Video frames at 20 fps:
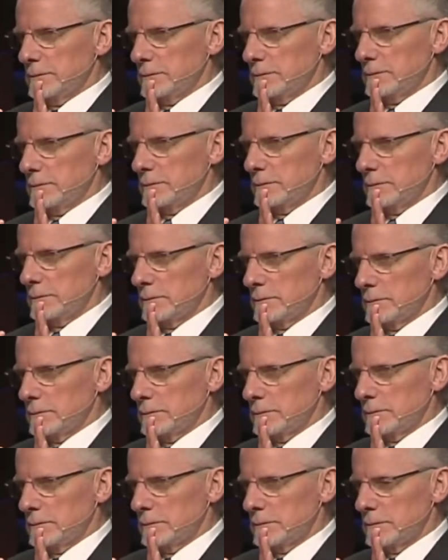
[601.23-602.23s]

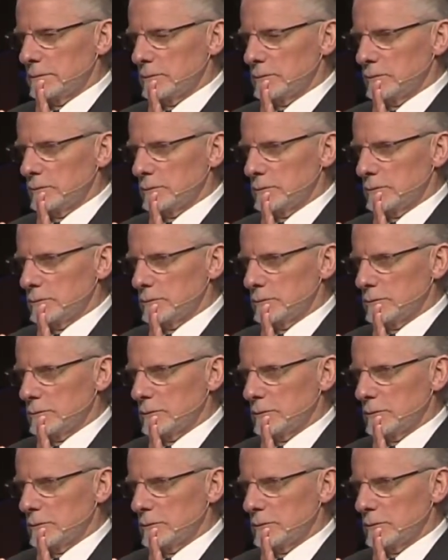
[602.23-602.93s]
[no speech]